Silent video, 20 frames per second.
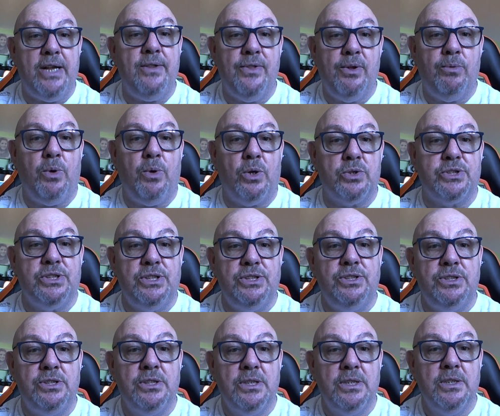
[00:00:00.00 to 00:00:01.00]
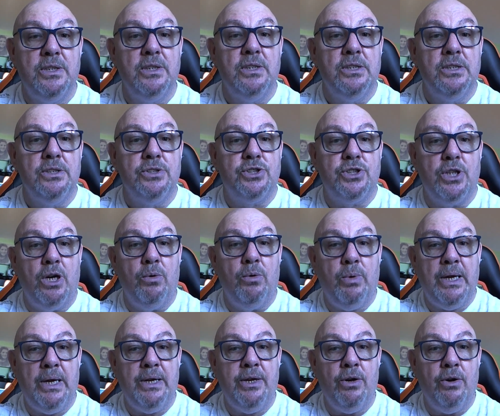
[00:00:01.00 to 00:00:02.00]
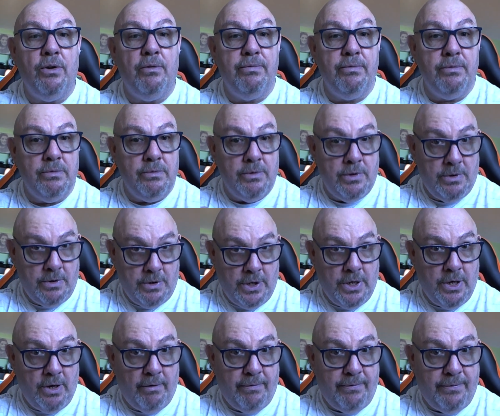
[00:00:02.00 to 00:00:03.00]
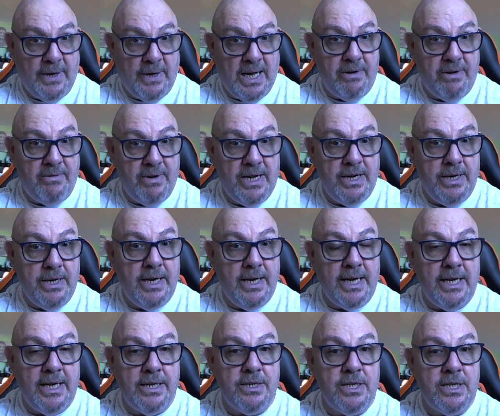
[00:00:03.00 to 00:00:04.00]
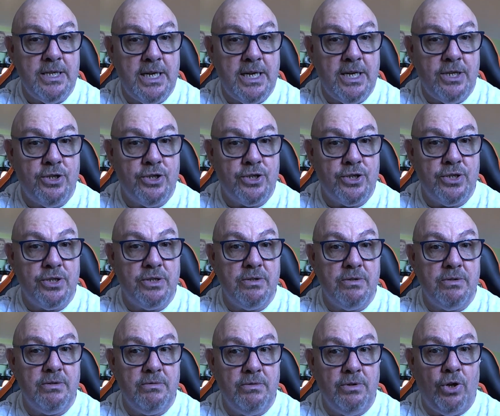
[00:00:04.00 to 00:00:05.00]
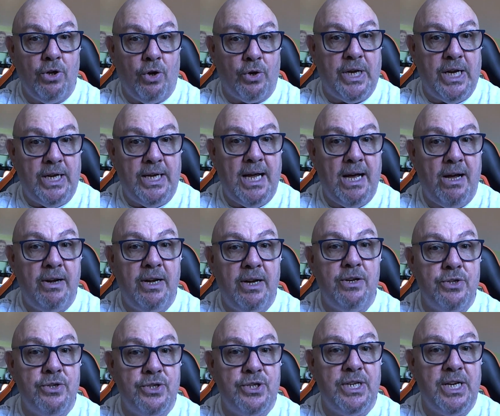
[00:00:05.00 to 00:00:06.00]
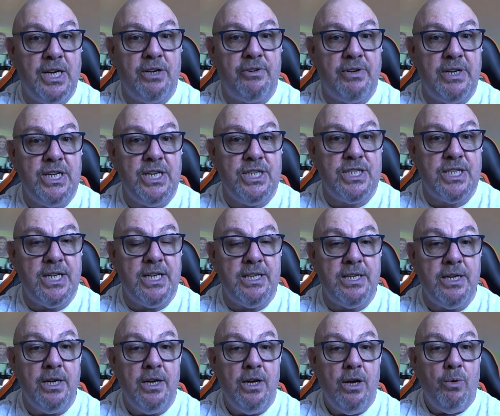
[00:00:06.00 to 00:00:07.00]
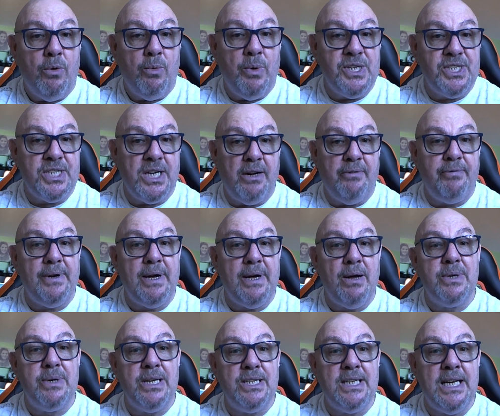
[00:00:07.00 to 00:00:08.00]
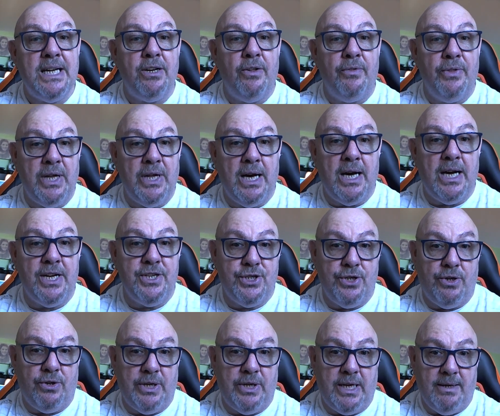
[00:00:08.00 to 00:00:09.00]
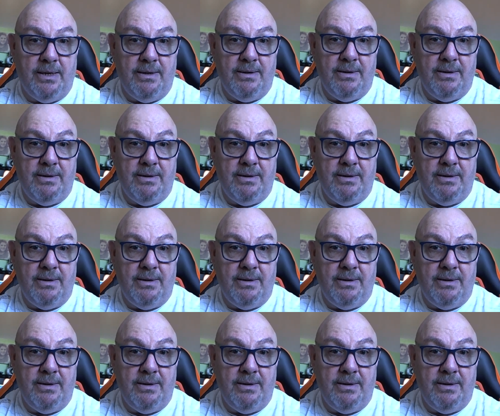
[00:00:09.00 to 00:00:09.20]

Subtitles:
in the wattage, so when you're, you know, firing, it doesn't knock it down, it doesn't increase it, which I found it did on the iJoy.